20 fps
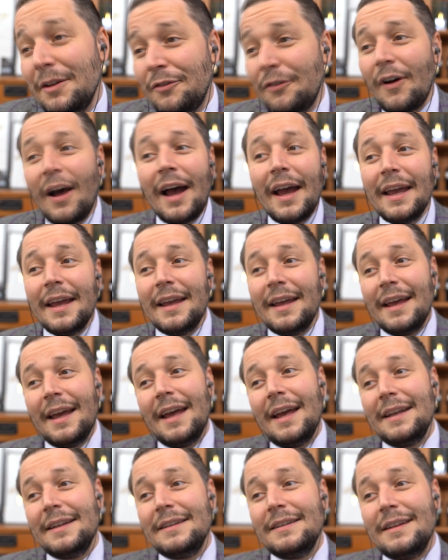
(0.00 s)
If I
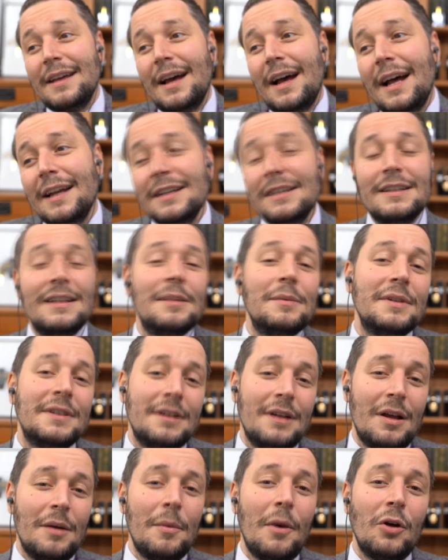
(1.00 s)
had
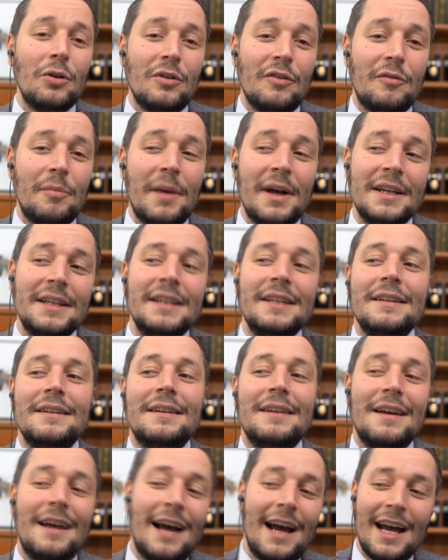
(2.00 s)
unlimited amount of
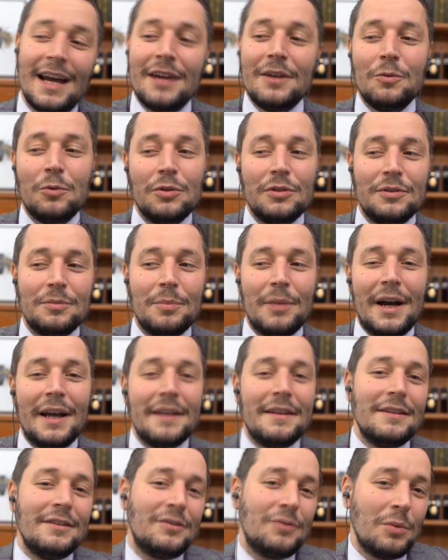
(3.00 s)
money, I would
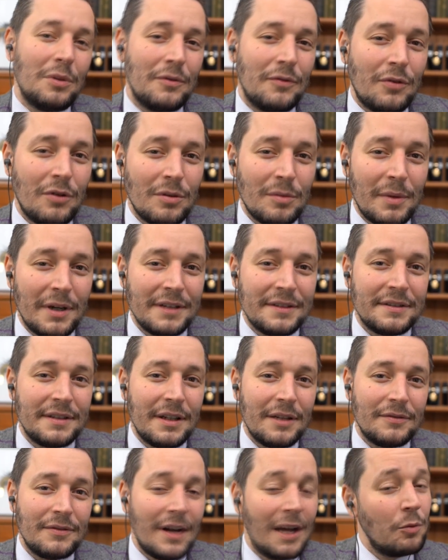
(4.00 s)
buy this one for
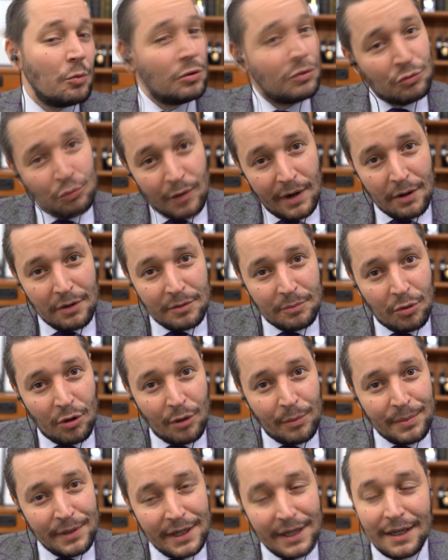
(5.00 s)
myself. I wouldn't wear it
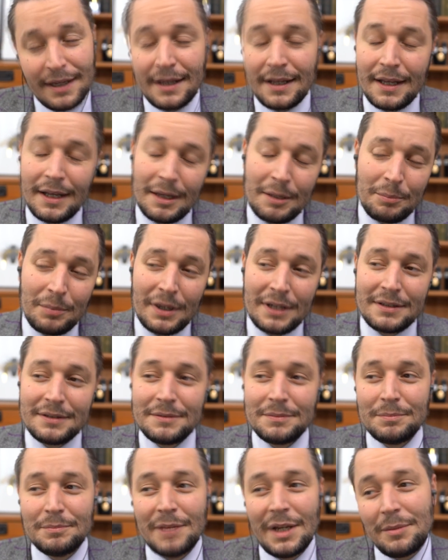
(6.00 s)
properly,
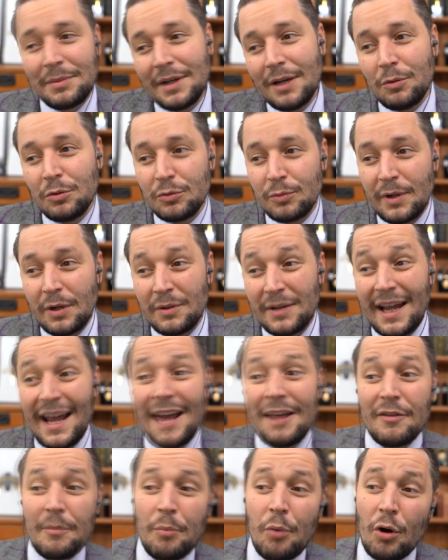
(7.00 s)
but maybe I would wear it. I
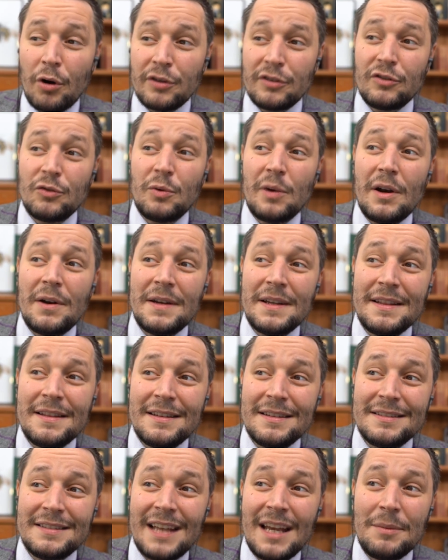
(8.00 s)
have a pocket square in
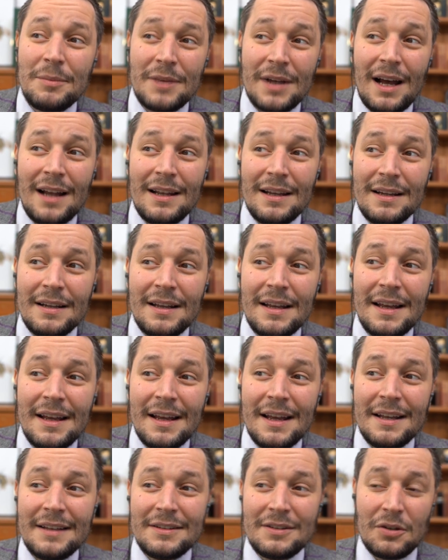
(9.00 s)
the same color,
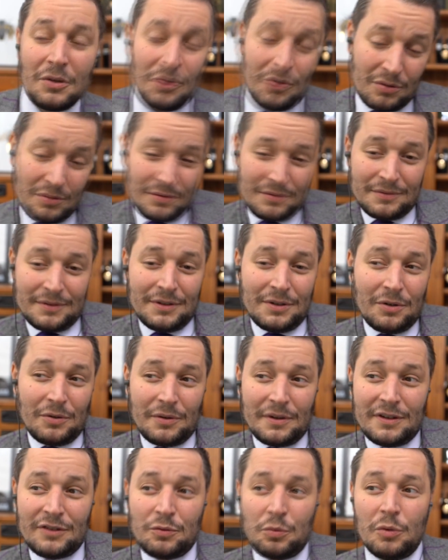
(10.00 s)
so
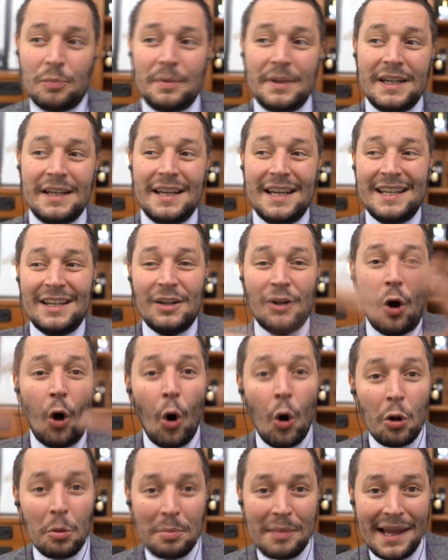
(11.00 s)
this would be in an
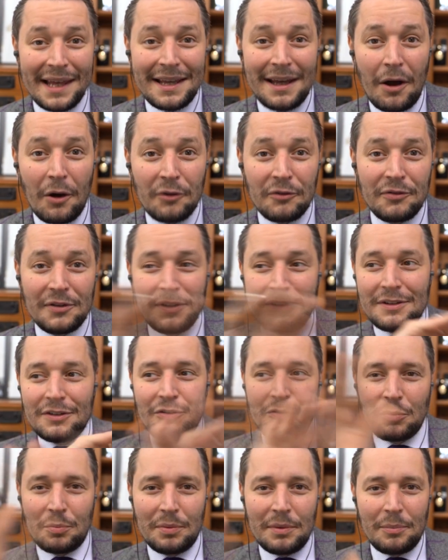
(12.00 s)
all black outfit.
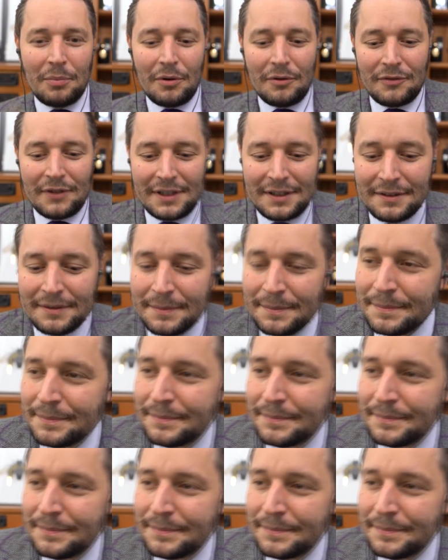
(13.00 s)
This would be perfect.